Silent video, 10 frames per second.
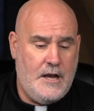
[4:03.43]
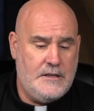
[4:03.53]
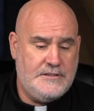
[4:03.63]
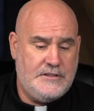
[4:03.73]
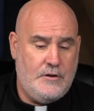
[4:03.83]

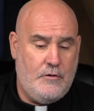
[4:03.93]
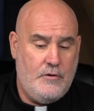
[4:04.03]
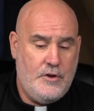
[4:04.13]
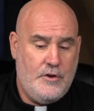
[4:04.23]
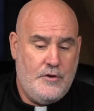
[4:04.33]
So
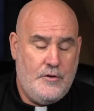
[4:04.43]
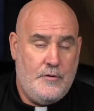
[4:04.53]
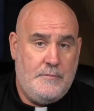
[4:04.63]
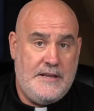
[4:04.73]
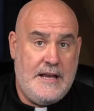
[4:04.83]

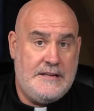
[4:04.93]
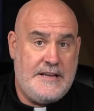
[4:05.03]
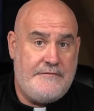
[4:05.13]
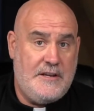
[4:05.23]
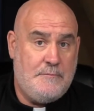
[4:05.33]
beyond
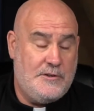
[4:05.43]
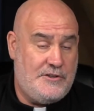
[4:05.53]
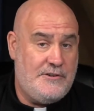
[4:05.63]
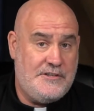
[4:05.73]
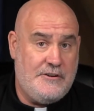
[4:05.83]
having
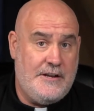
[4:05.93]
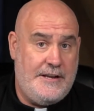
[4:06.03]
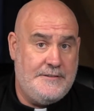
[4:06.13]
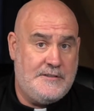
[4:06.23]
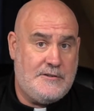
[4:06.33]
Patricia
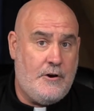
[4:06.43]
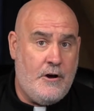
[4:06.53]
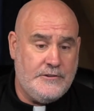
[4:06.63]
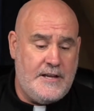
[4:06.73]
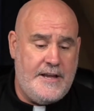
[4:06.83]
in
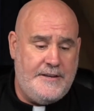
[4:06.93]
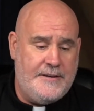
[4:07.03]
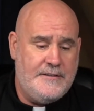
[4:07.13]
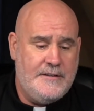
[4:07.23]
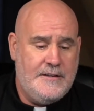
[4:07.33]
Scotland
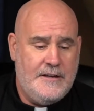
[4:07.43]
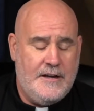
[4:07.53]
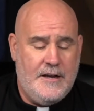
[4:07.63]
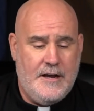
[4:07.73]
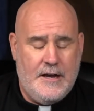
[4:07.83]

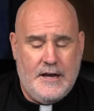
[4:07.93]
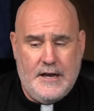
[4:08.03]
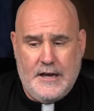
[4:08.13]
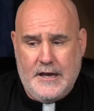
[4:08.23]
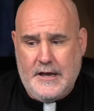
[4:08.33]

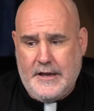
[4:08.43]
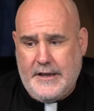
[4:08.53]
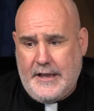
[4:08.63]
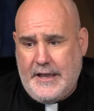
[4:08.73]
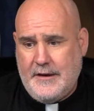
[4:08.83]

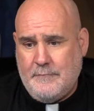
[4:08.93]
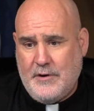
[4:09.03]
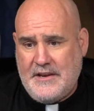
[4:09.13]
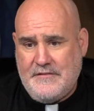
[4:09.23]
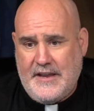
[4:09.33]
and
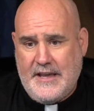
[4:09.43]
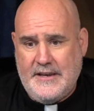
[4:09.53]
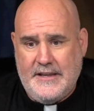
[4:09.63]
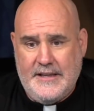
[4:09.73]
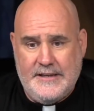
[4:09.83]
Bren Van
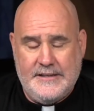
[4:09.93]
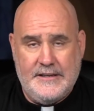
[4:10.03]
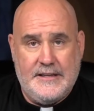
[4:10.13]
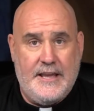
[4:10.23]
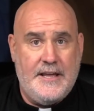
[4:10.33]
in
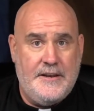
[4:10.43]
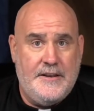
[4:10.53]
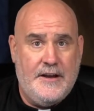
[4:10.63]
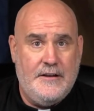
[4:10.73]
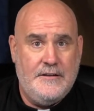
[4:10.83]

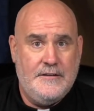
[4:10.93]
Canada,